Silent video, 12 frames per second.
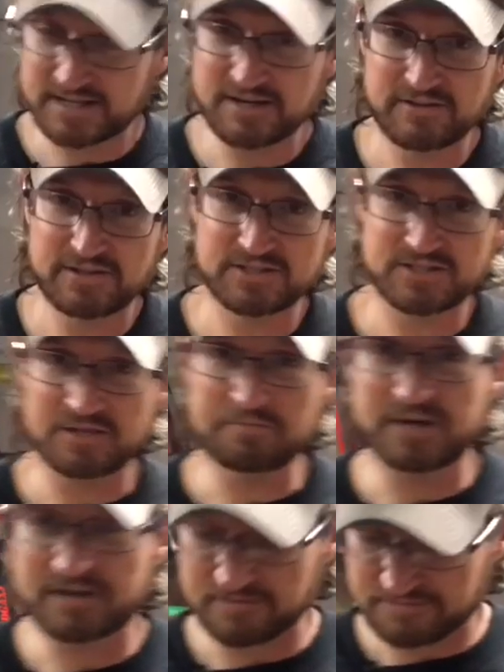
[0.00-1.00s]
hear this in the
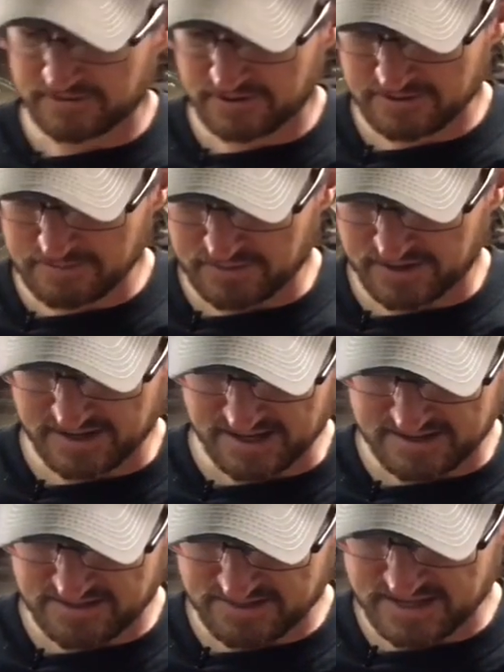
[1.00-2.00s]
microphone, but
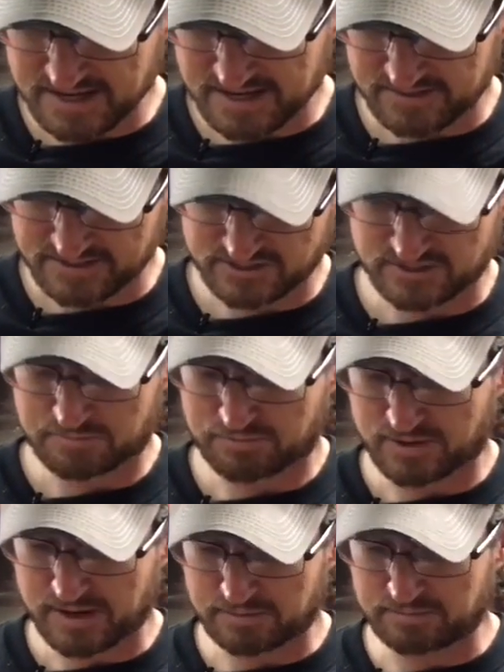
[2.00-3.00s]
I think this is
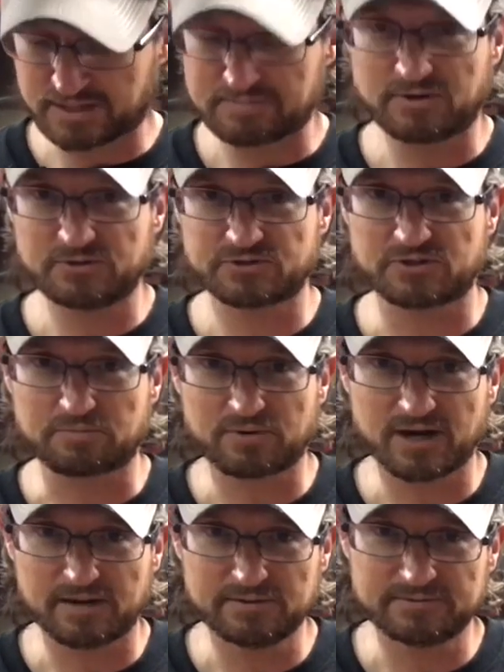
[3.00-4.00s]
probably most of the
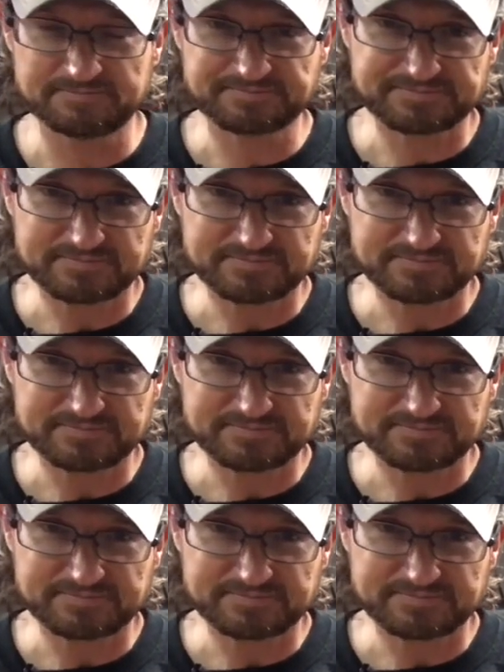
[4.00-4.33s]
problem.